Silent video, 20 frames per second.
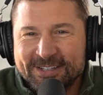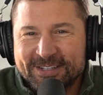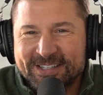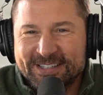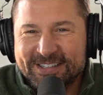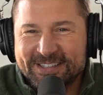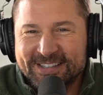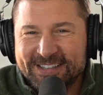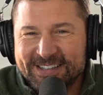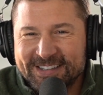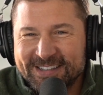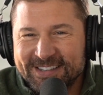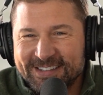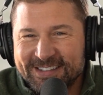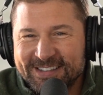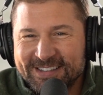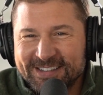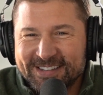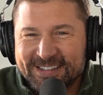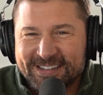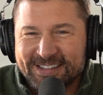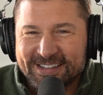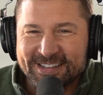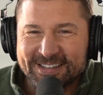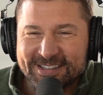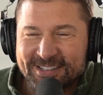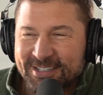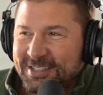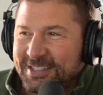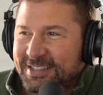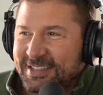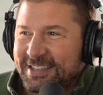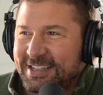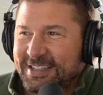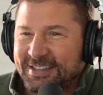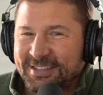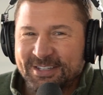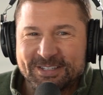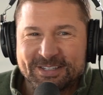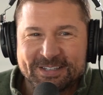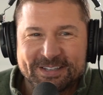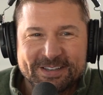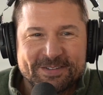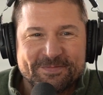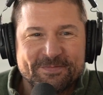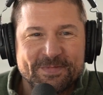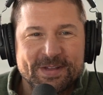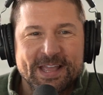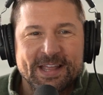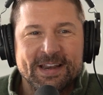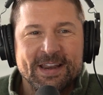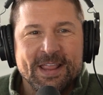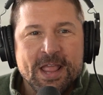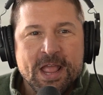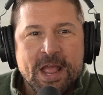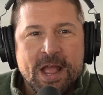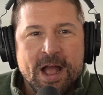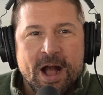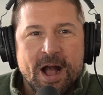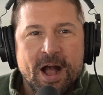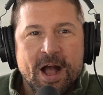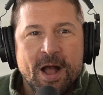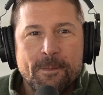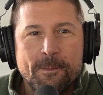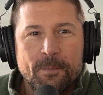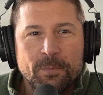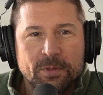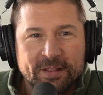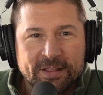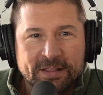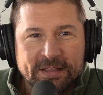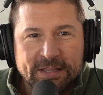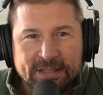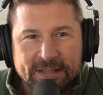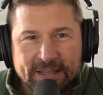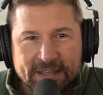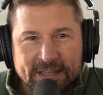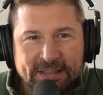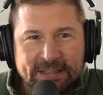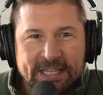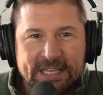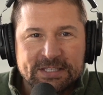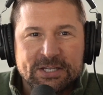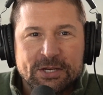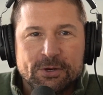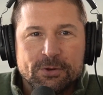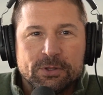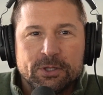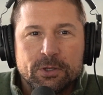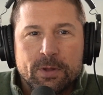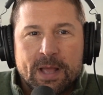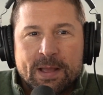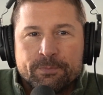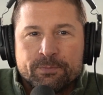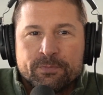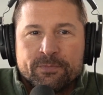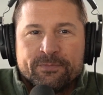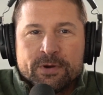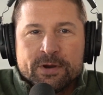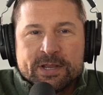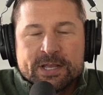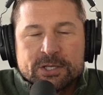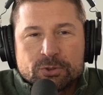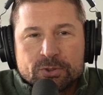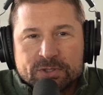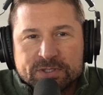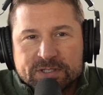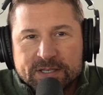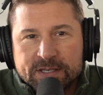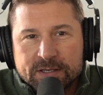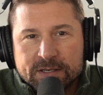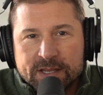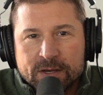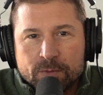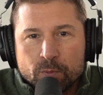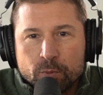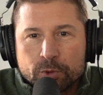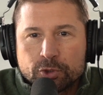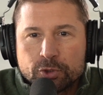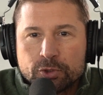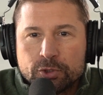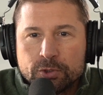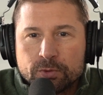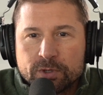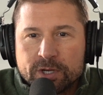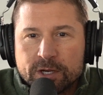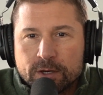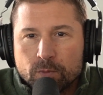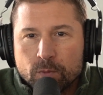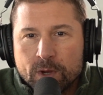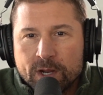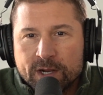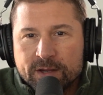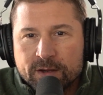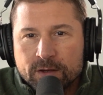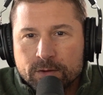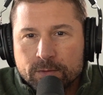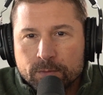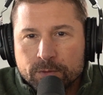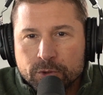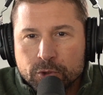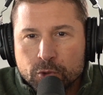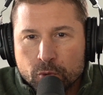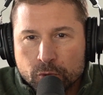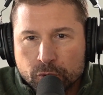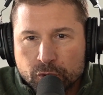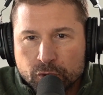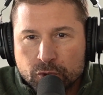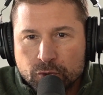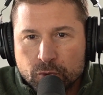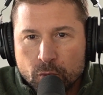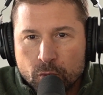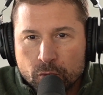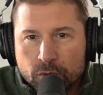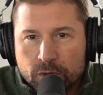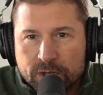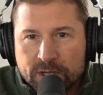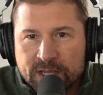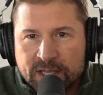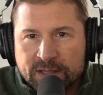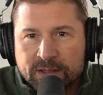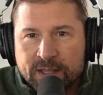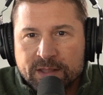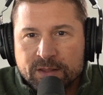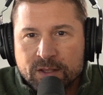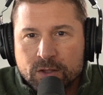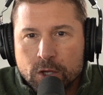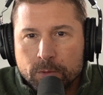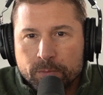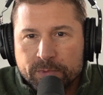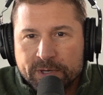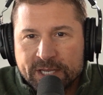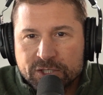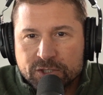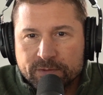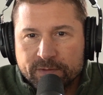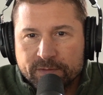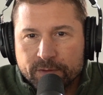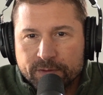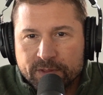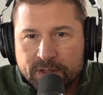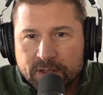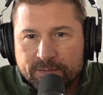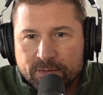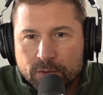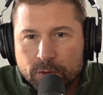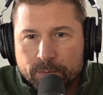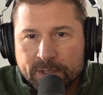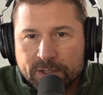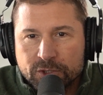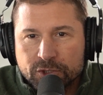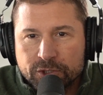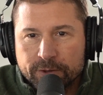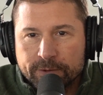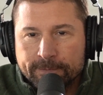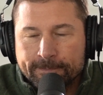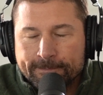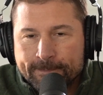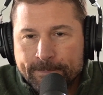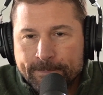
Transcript: long time. It looks good, man. Let's hear a little. I'm very interested in what you're doing here and want to hear your story and the culmination of everything, if you don't mind sharing.